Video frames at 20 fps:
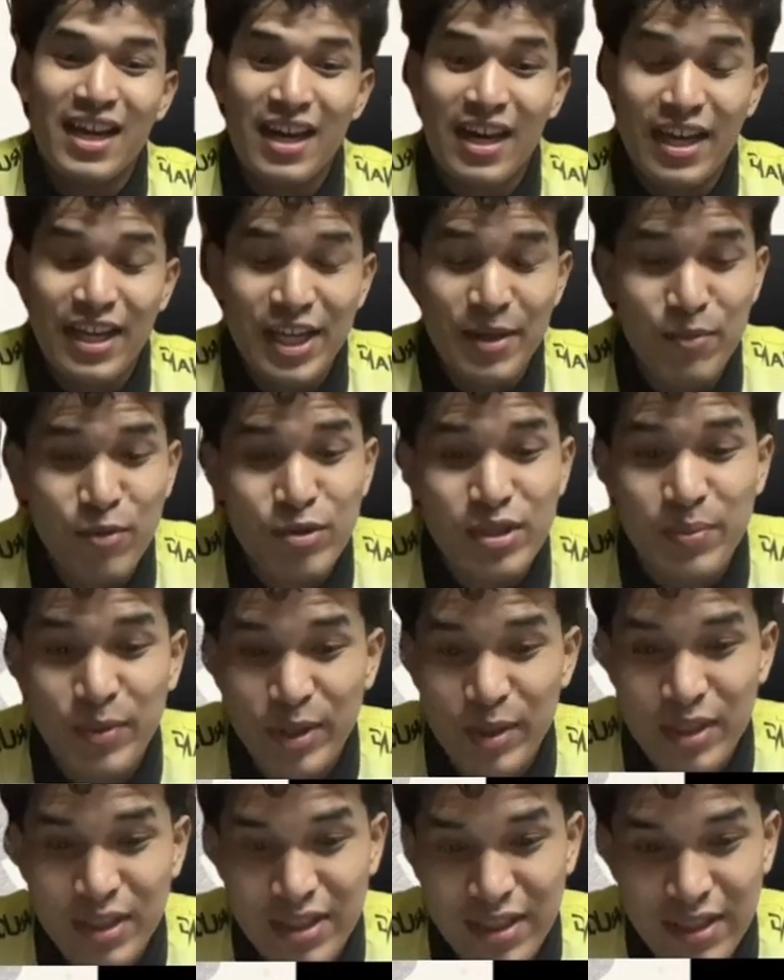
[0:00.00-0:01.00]
Ibn
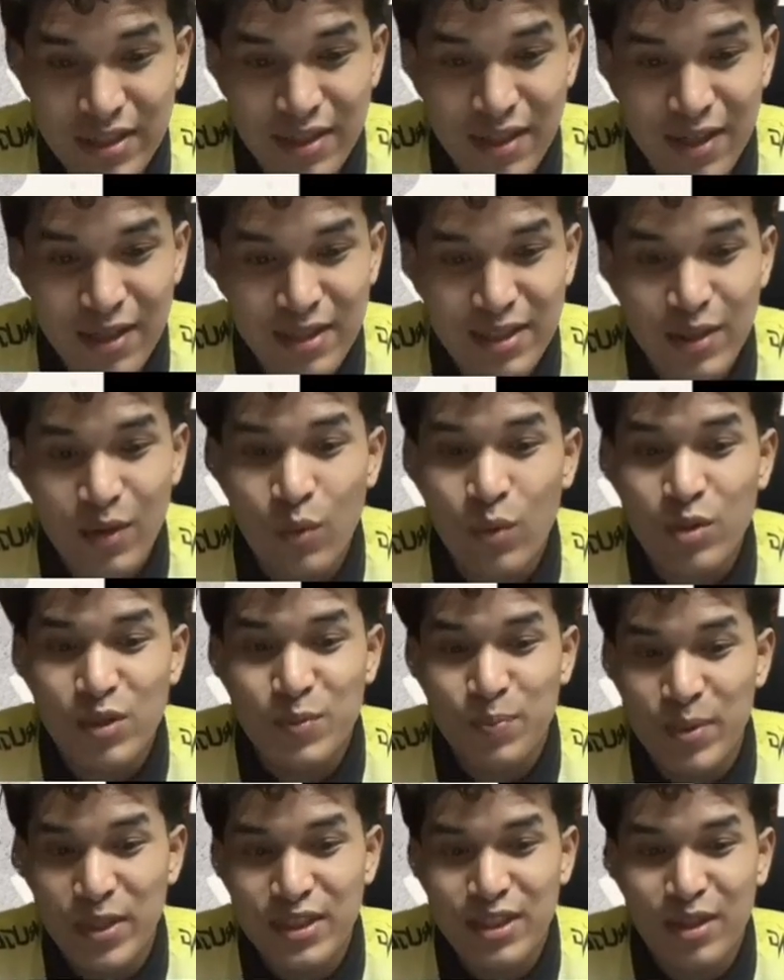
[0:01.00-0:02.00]
Sina, who
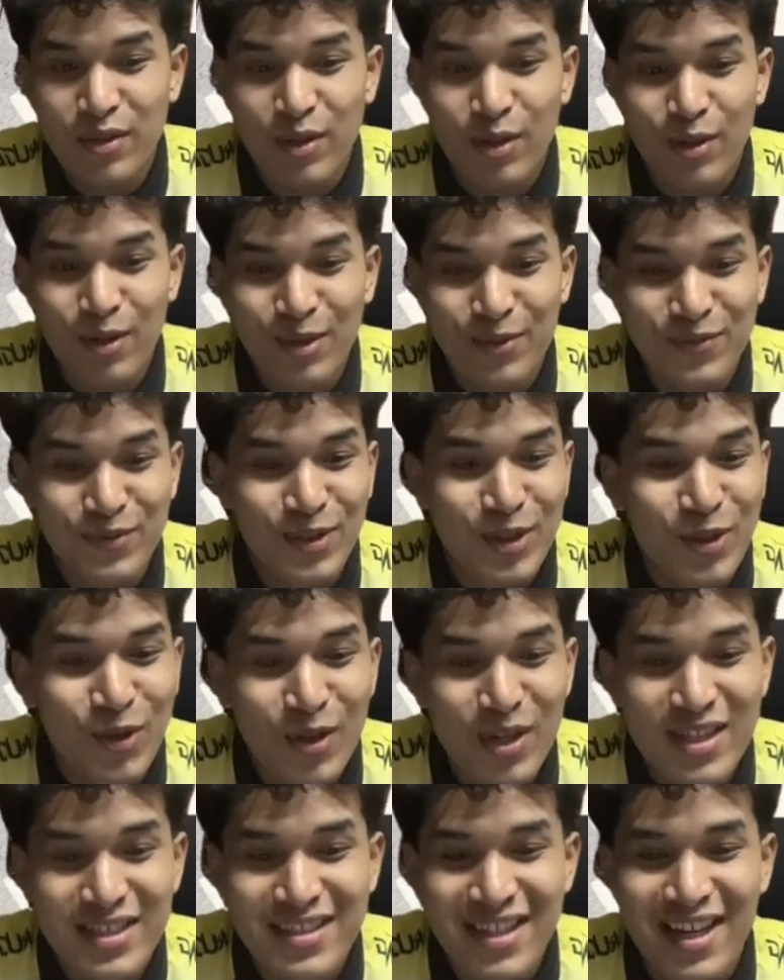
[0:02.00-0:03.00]
speaks of
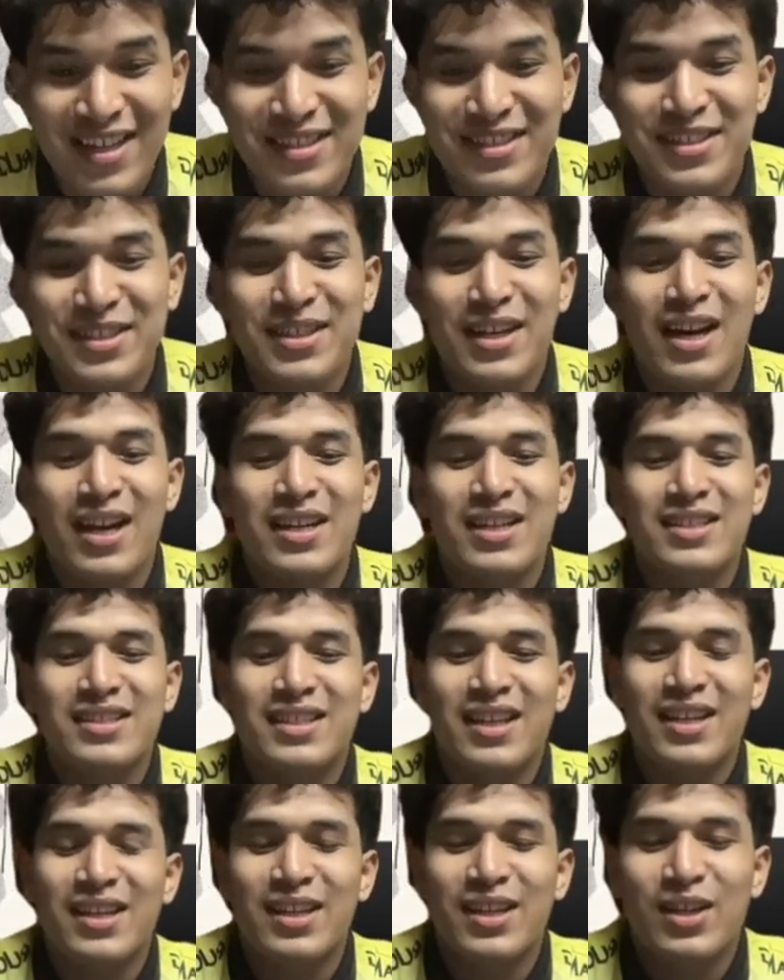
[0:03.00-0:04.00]
knowledge as the
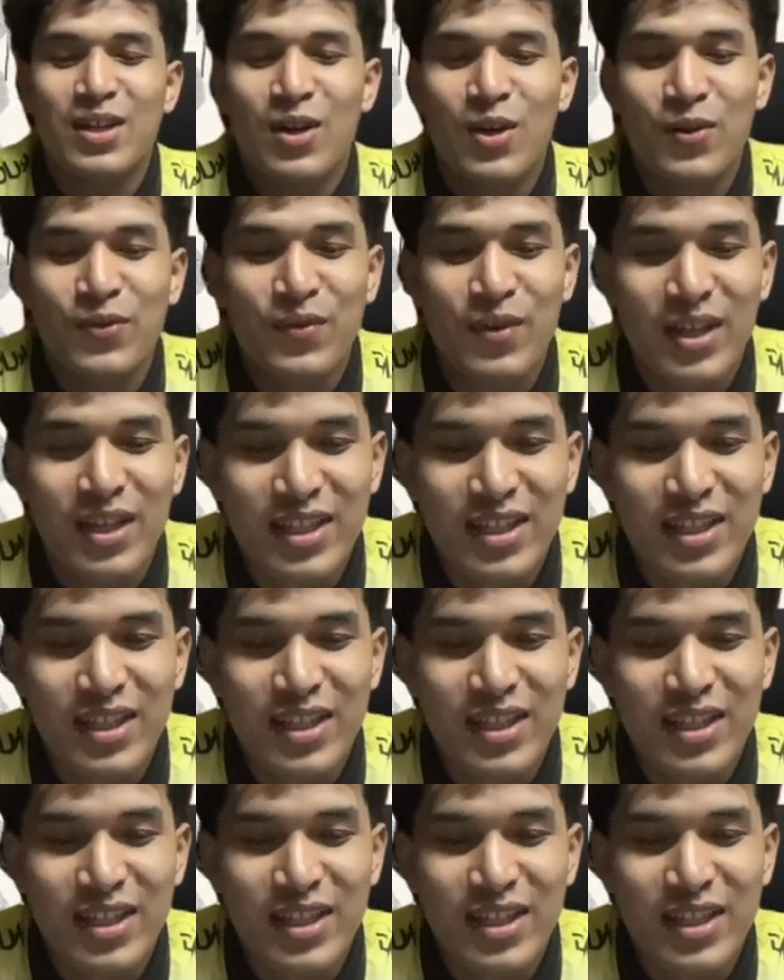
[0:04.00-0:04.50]
understanding of